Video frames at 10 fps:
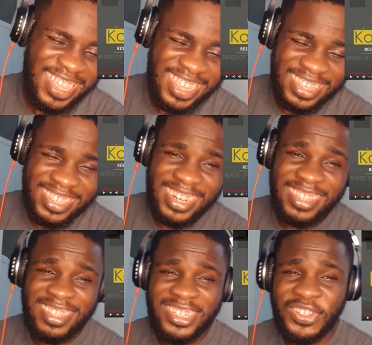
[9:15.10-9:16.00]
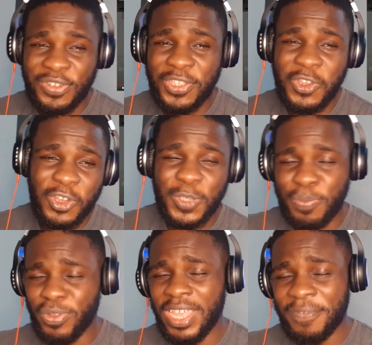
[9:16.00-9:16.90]
He said he's a street
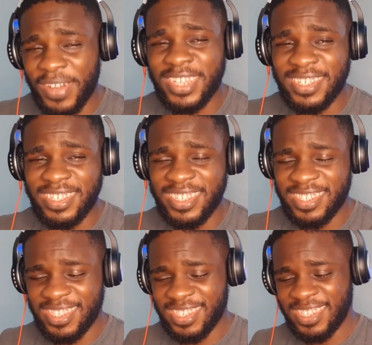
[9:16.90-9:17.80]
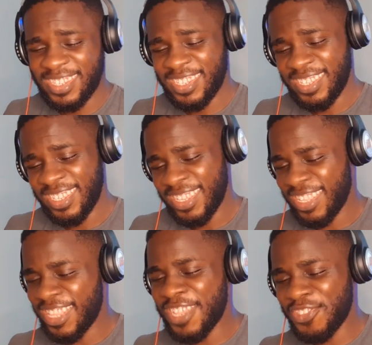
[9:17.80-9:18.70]
gospel evangelist.
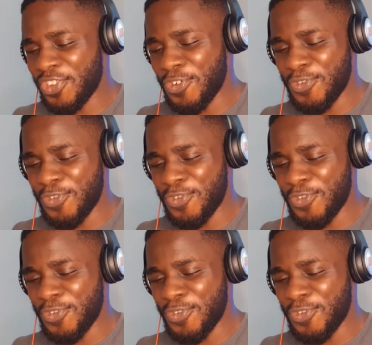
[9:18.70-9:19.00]
Let's go.